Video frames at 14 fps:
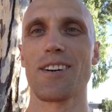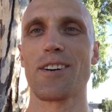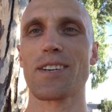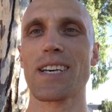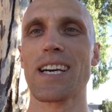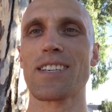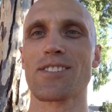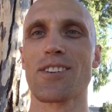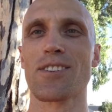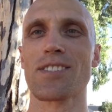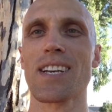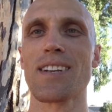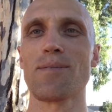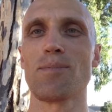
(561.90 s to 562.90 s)
Okay, so
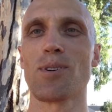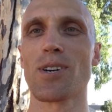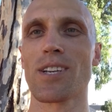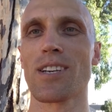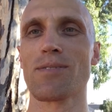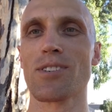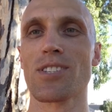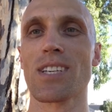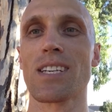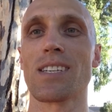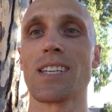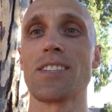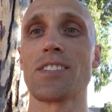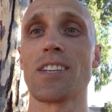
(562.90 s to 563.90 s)
Sunday morning I've just done
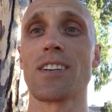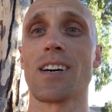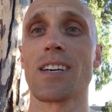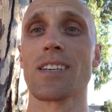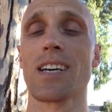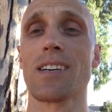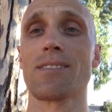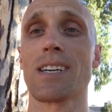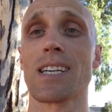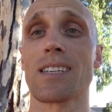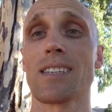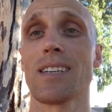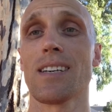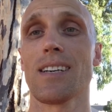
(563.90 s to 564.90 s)
an easy 9k
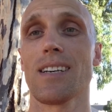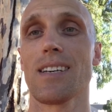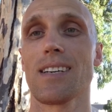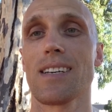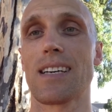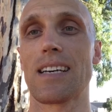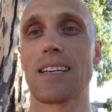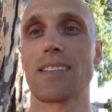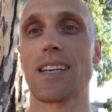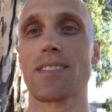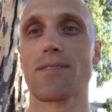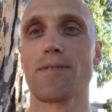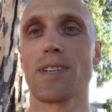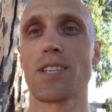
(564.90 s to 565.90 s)
run.
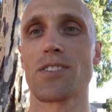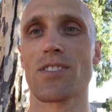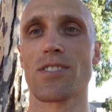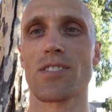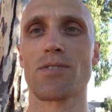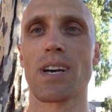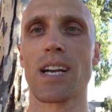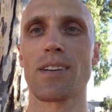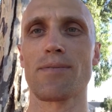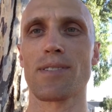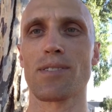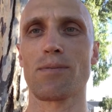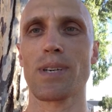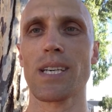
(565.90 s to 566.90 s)
That finishes the training for
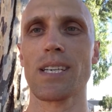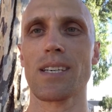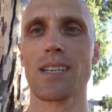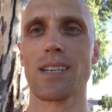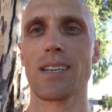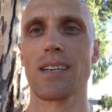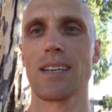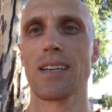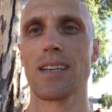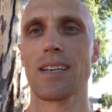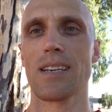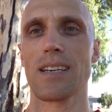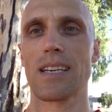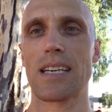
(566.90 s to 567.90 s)
the week.
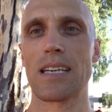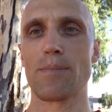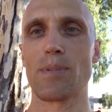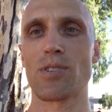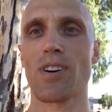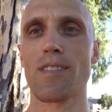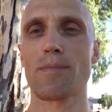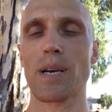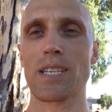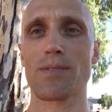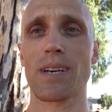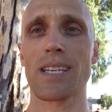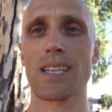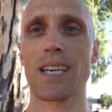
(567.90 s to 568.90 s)
I'll be driving back
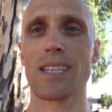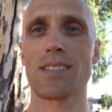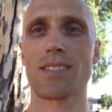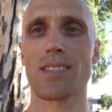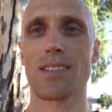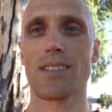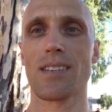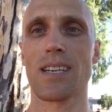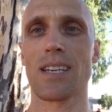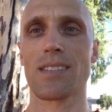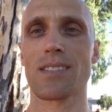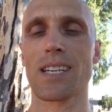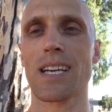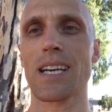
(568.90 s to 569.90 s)
to Adelaide
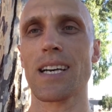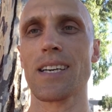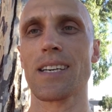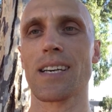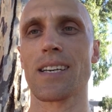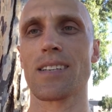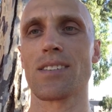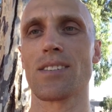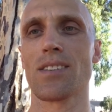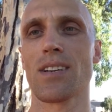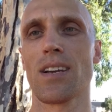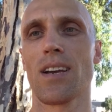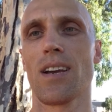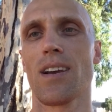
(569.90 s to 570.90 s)
today, and
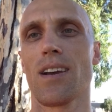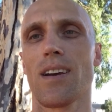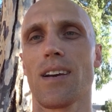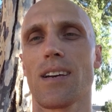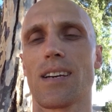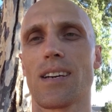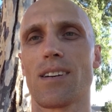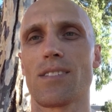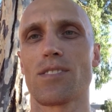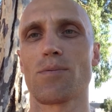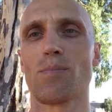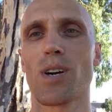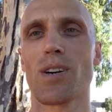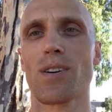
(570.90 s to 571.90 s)

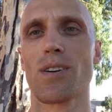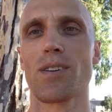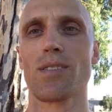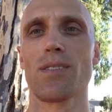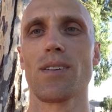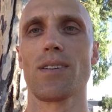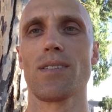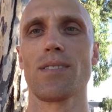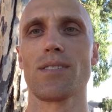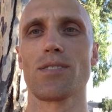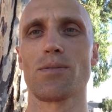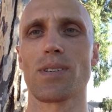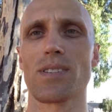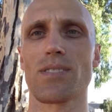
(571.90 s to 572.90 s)
tomorrow
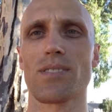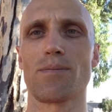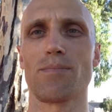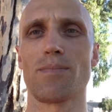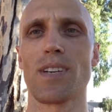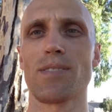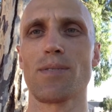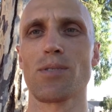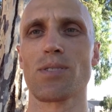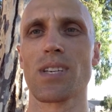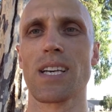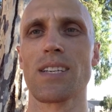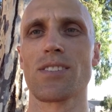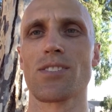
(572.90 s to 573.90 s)
doing some intervals
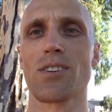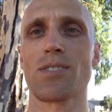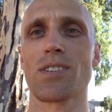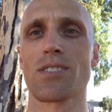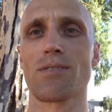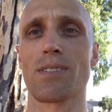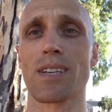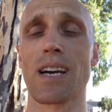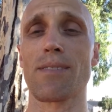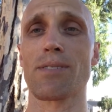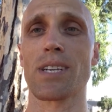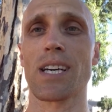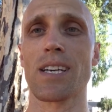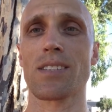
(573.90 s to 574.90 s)
again, so just the
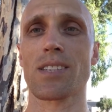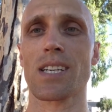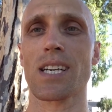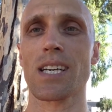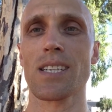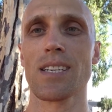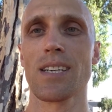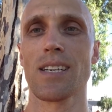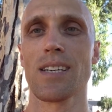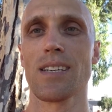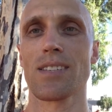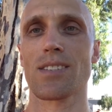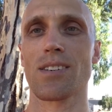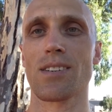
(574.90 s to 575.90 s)
recovery day today,
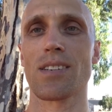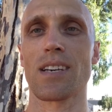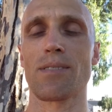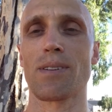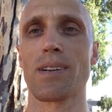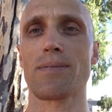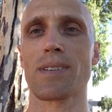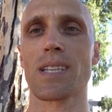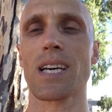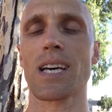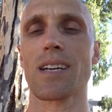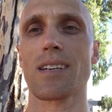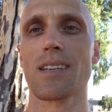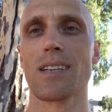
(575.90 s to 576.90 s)
so I can get ready for
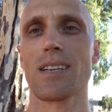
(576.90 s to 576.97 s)
that.